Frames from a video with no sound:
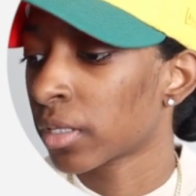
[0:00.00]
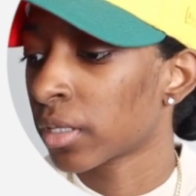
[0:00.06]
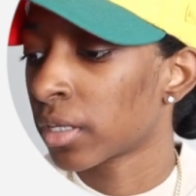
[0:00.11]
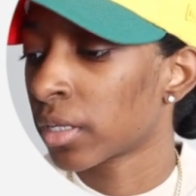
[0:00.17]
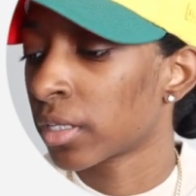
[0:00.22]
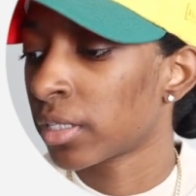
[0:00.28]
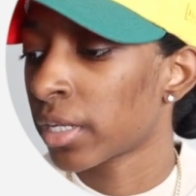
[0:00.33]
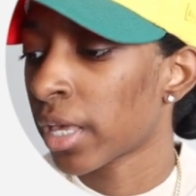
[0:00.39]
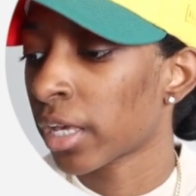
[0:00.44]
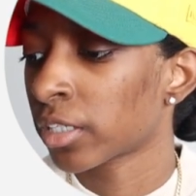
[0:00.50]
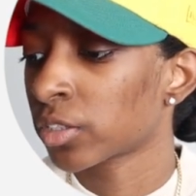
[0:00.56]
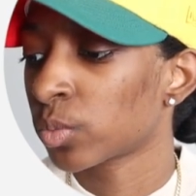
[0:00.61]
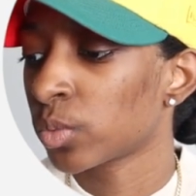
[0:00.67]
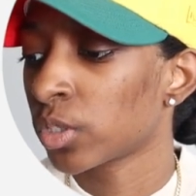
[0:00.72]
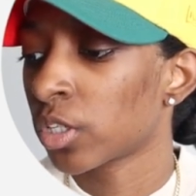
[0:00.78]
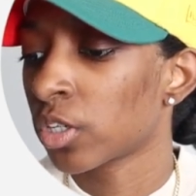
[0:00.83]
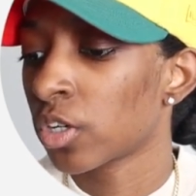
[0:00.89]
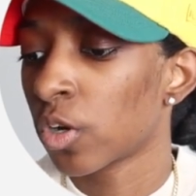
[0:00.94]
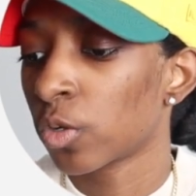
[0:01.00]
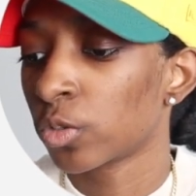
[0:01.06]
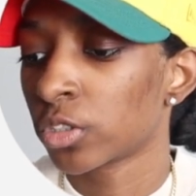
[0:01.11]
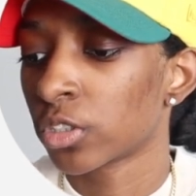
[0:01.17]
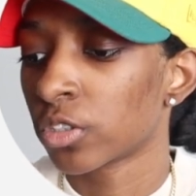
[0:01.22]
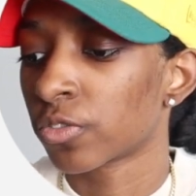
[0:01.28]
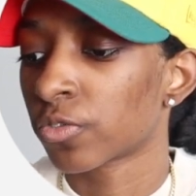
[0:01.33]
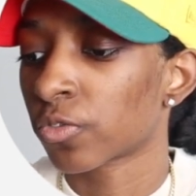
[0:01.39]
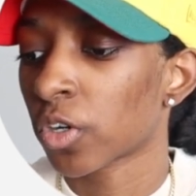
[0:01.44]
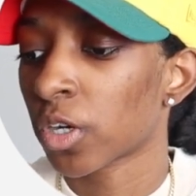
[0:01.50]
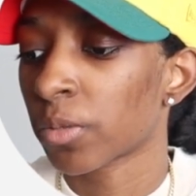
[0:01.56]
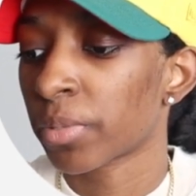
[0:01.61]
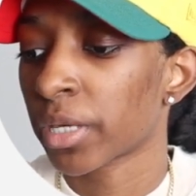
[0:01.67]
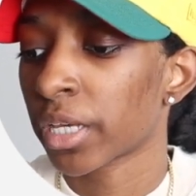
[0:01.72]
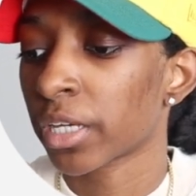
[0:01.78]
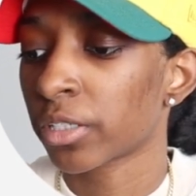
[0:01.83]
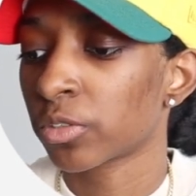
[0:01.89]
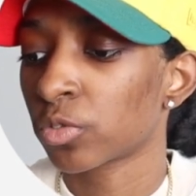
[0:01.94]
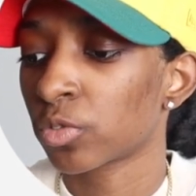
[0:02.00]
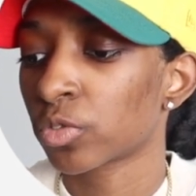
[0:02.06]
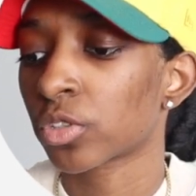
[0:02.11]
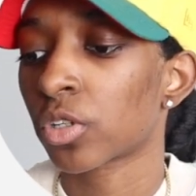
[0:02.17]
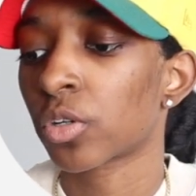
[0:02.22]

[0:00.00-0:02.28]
And next we could go to the front panels.